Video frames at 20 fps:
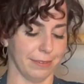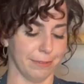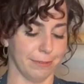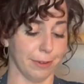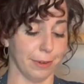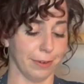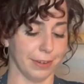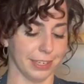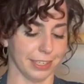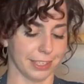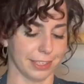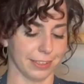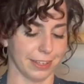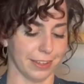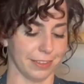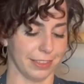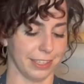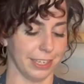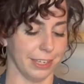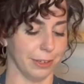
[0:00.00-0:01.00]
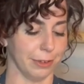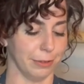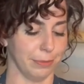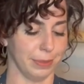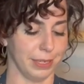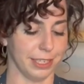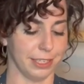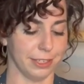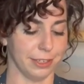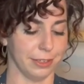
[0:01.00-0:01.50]
focus throughout the year would
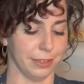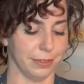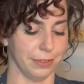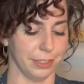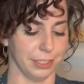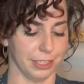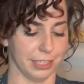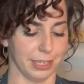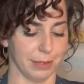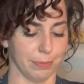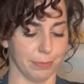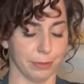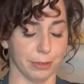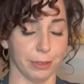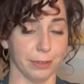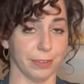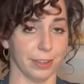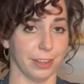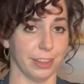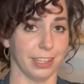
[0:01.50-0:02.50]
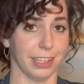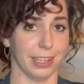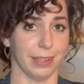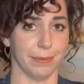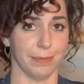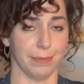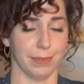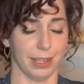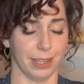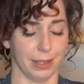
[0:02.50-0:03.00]
be to just improve on them,